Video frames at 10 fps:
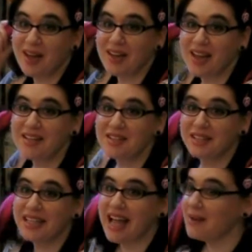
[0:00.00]

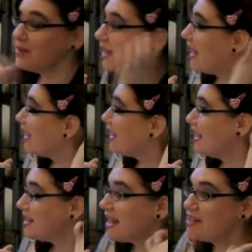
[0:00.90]
Occasionally, I would like,
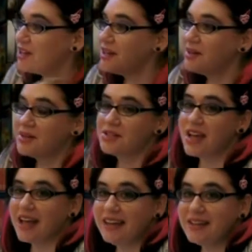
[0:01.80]
hey, Drago,
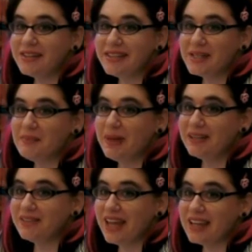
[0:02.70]
here's this bit
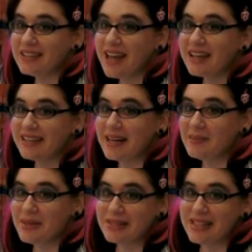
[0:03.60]
of like tech that
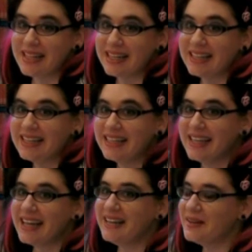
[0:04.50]
I'm using.
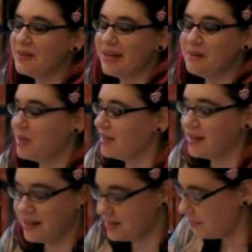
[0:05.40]
And he would read it and be like,
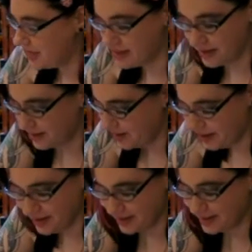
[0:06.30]
that doesn't make
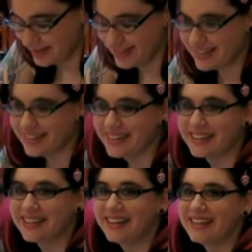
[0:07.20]
sense
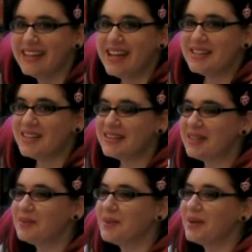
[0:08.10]
at all.
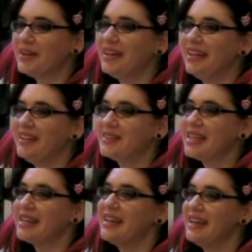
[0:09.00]
And he was
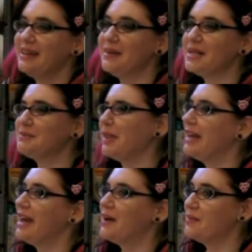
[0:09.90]
like, he would
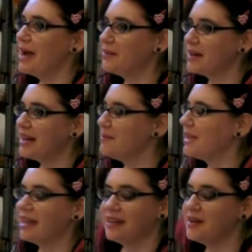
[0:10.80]
explain how it might work, and I'd be
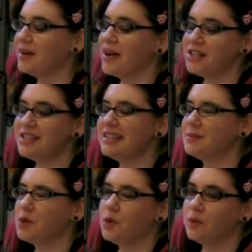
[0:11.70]
like, no, I just need
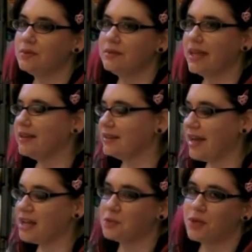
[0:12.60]
some cool like
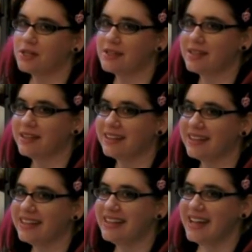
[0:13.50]
catchwords.
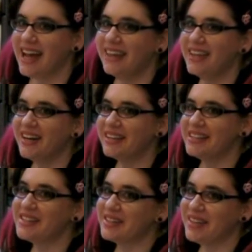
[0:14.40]
And then I'll
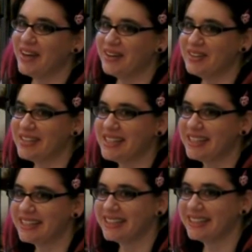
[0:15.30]
insert those.
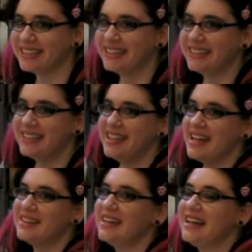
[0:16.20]

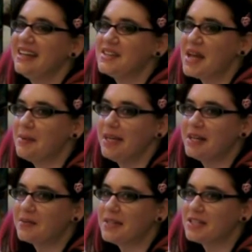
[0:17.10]
And then any other time I need
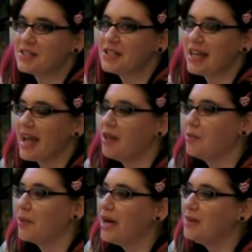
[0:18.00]
to research like how the
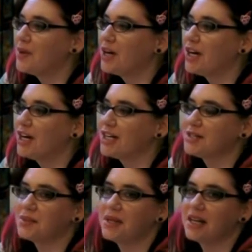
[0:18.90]
brain
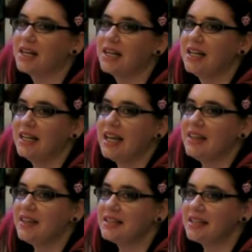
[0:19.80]
works or
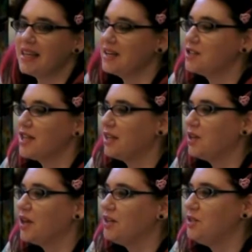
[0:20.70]
anything else like that, I just like
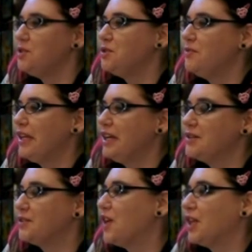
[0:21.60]
look on YouTube
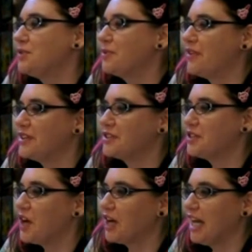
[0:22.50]
videos of college professors
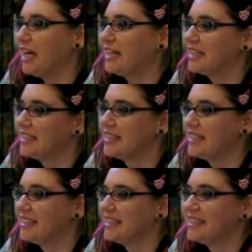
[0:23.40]
talking.
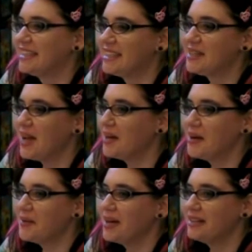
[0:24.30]
So I don't
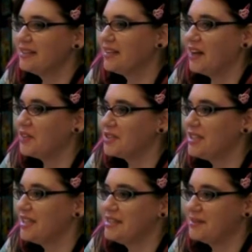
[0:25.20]
know what authors
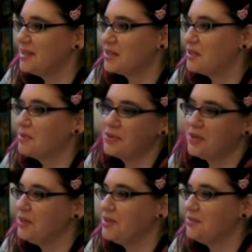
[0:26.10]
did to research before
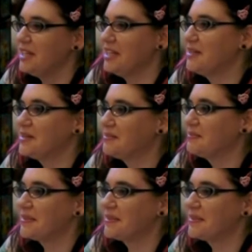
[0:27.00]
you do videos.